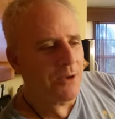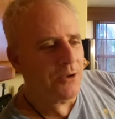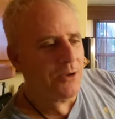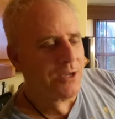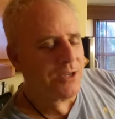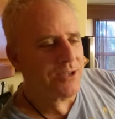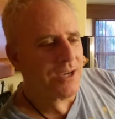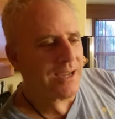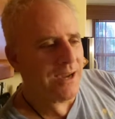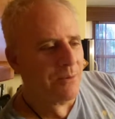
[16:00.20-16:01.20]

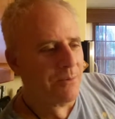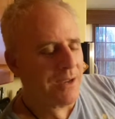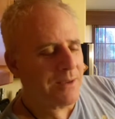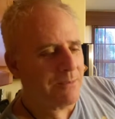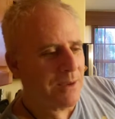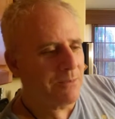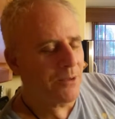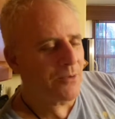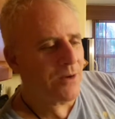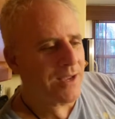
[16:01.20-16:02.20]
my
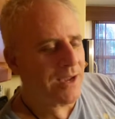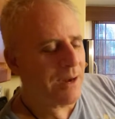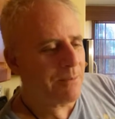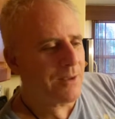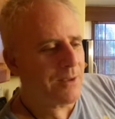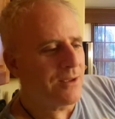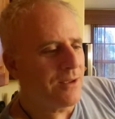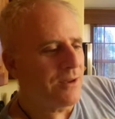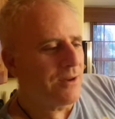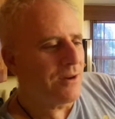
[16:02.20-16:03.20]
Blu-ray copy
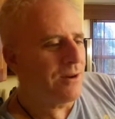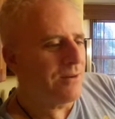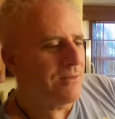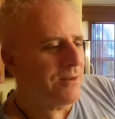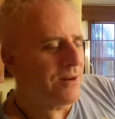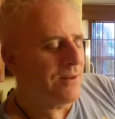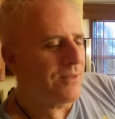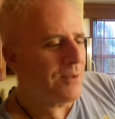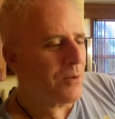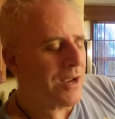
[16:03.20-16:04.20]
of
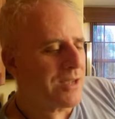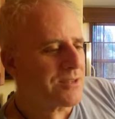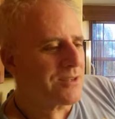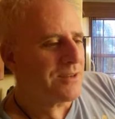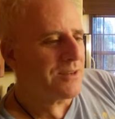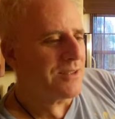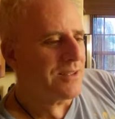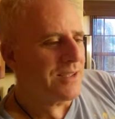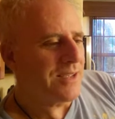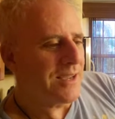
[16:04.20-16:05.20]
Nebraska,
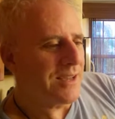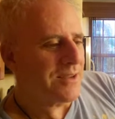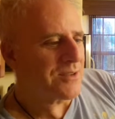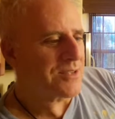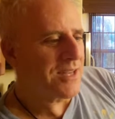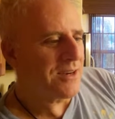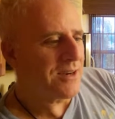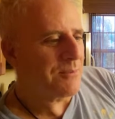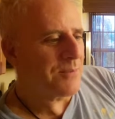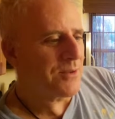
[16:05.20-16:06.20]
and I'll send it
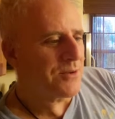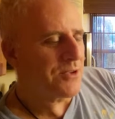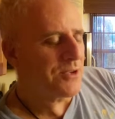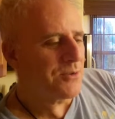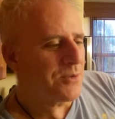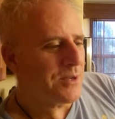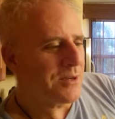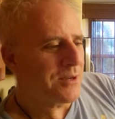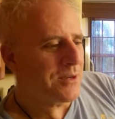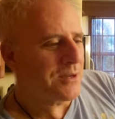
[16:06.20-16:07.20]
up there to you
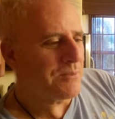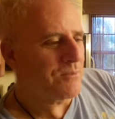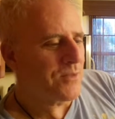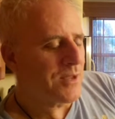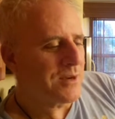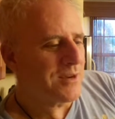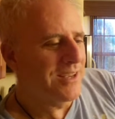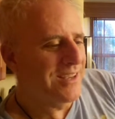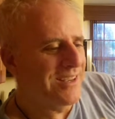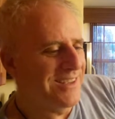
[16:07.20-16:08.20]
in
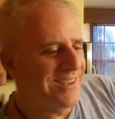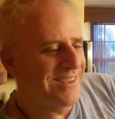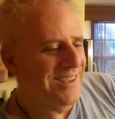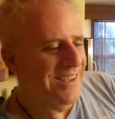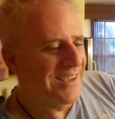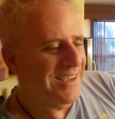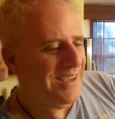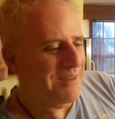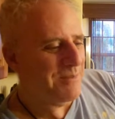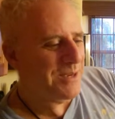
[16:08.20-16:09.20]

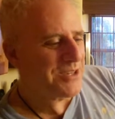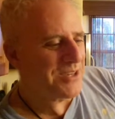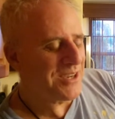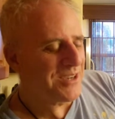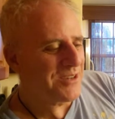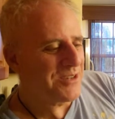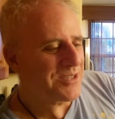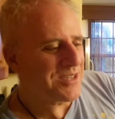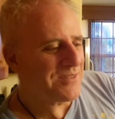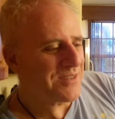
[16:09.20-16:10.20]
in Michigan. You
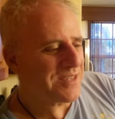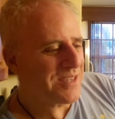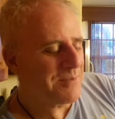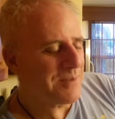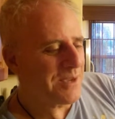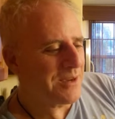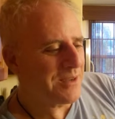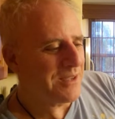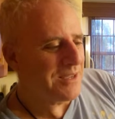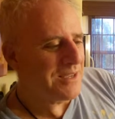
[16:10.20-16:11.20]
just have to send me
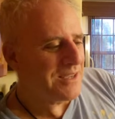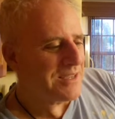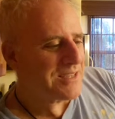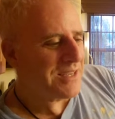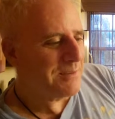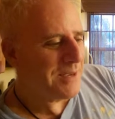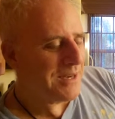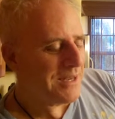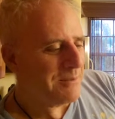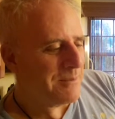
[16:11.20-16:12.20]

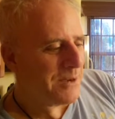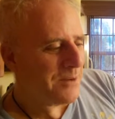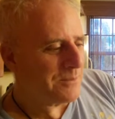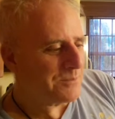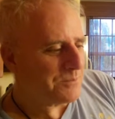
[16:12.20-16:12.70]
an email